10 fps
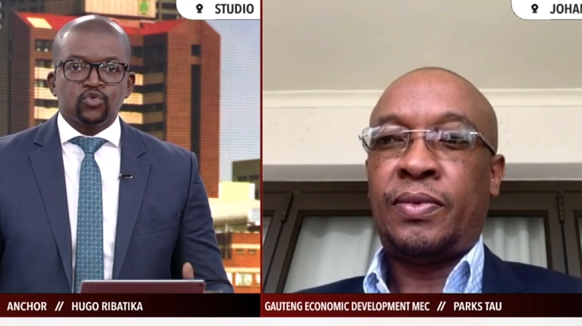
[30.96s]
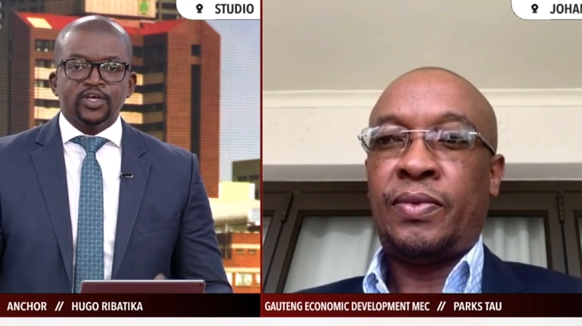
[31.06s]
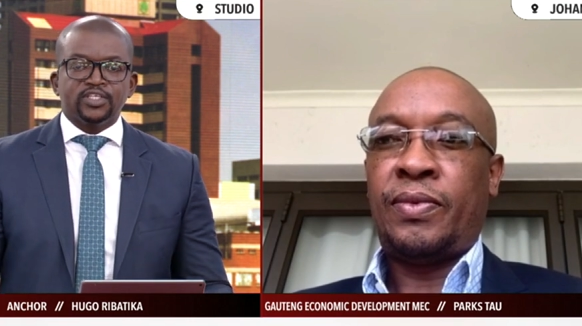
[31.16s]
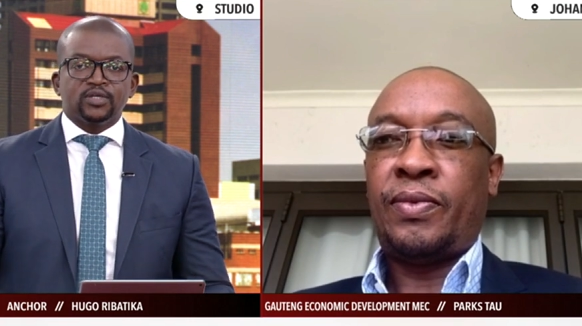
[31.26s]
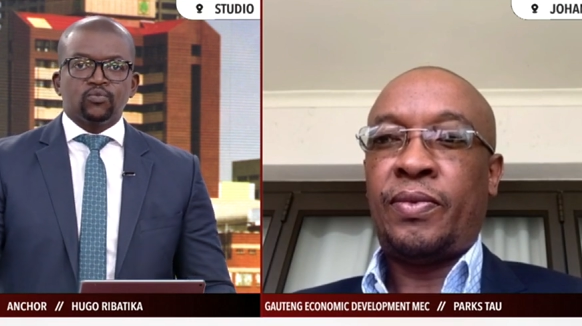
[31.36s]

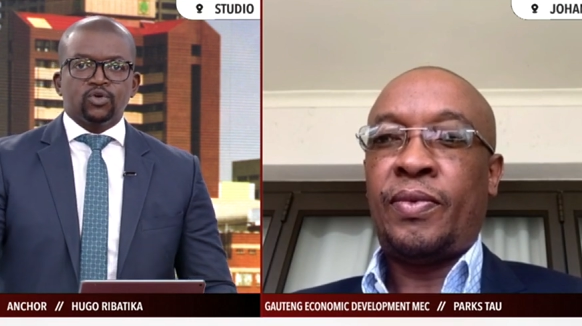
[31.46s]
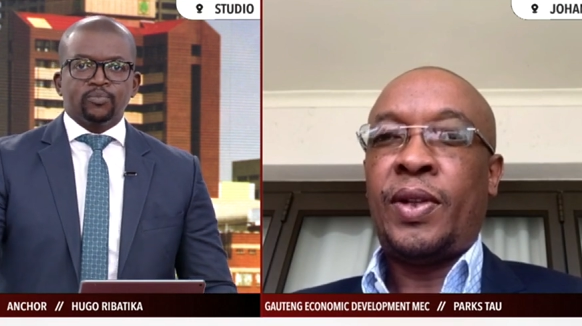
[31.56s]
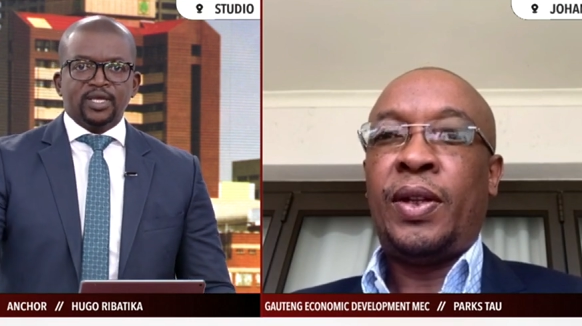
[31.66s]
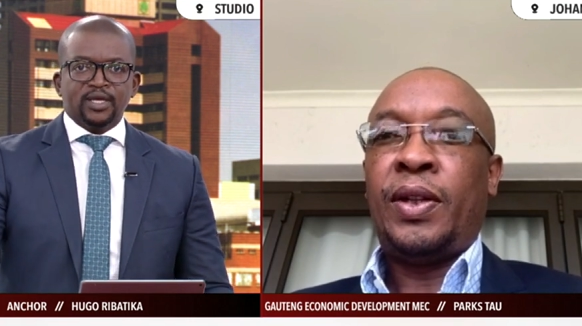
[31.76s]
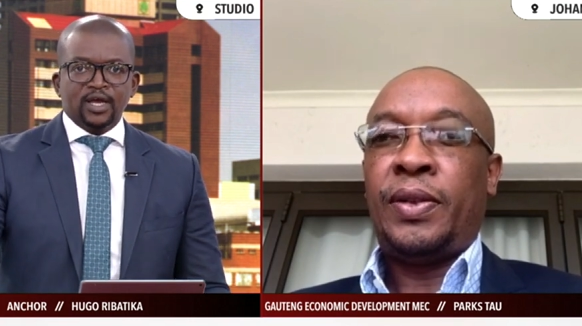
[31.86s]
Speaker 1: question would
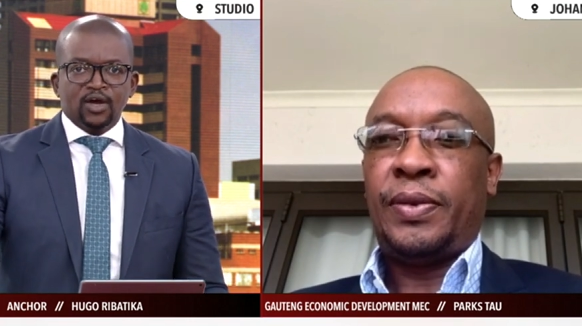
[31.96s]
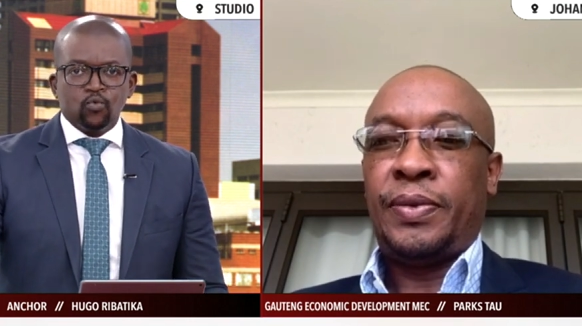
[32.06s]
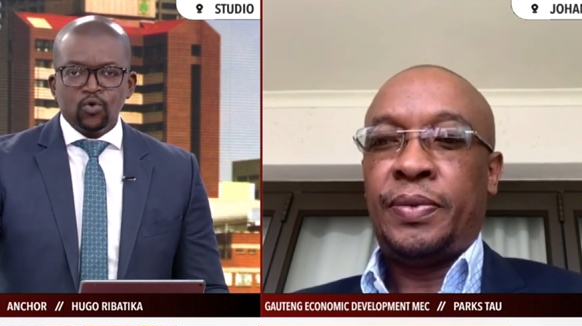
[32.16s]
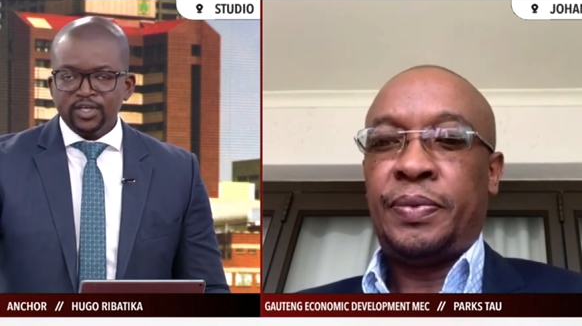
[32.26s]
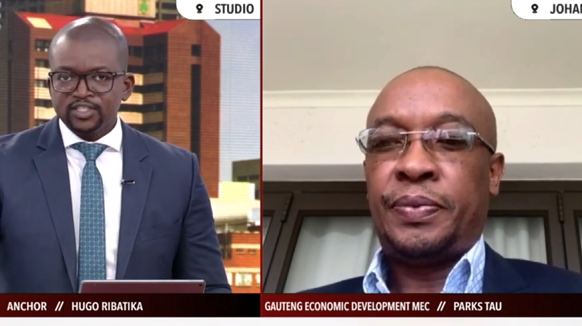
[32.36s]
be,
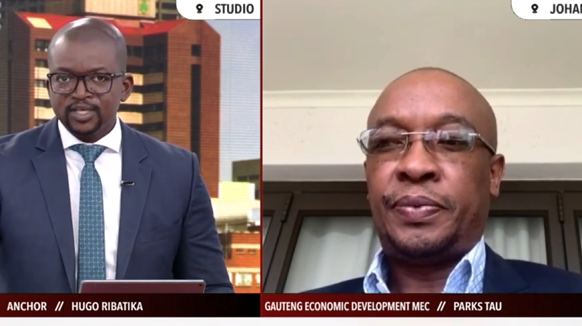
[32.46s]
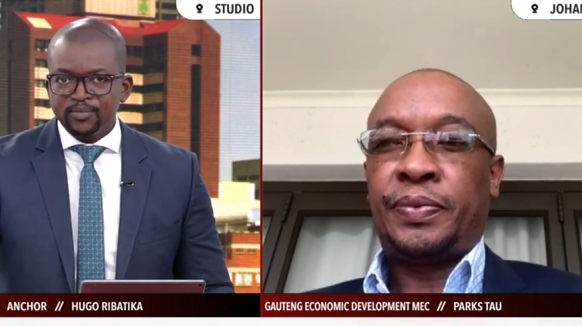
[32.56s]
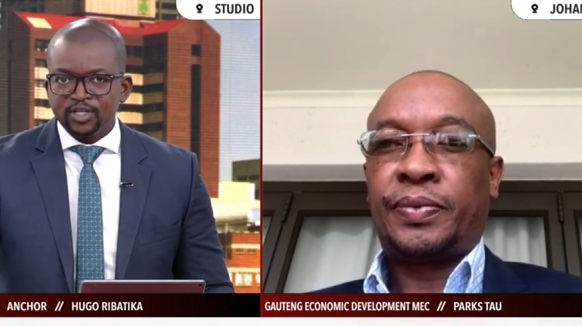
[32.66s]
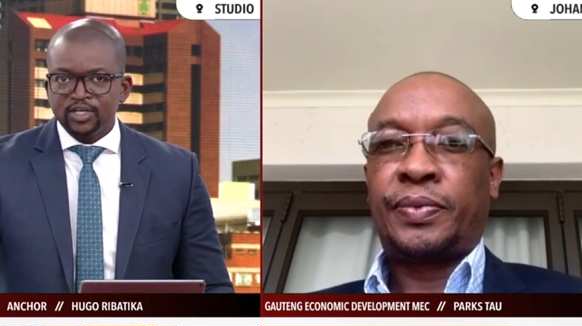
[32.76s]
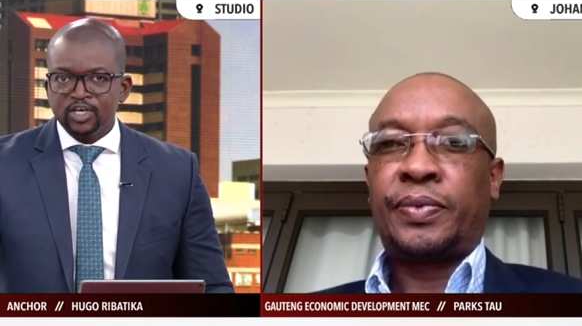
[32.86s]
what are some of
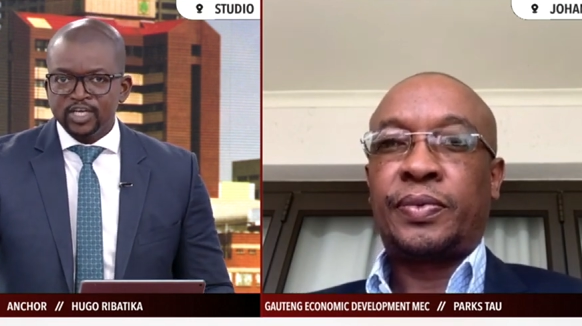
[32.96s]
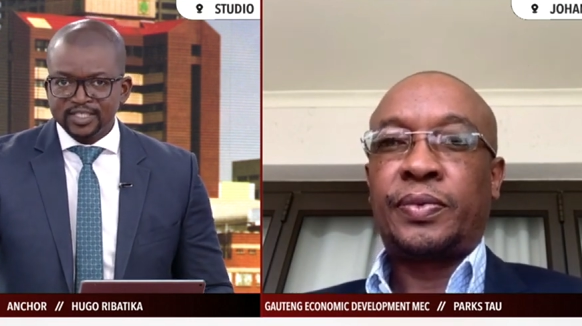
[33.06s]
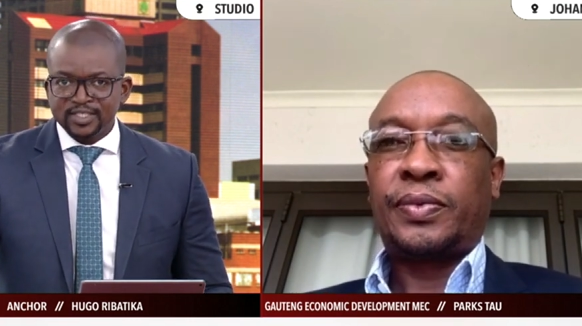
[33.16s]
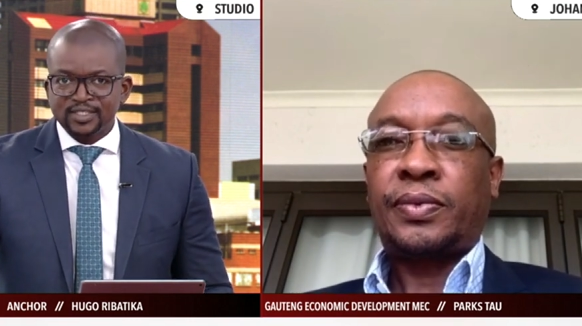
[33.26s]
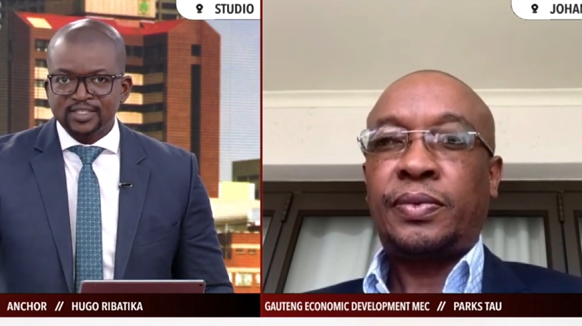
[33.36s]
the
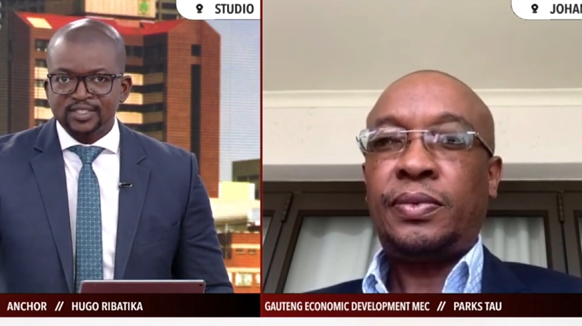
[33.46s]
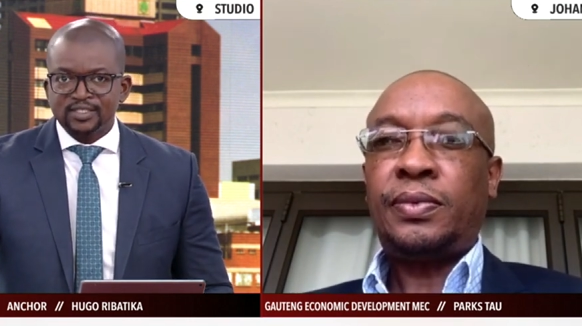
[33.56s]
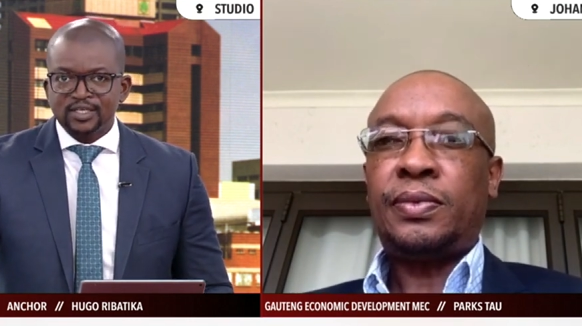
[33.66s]
lessons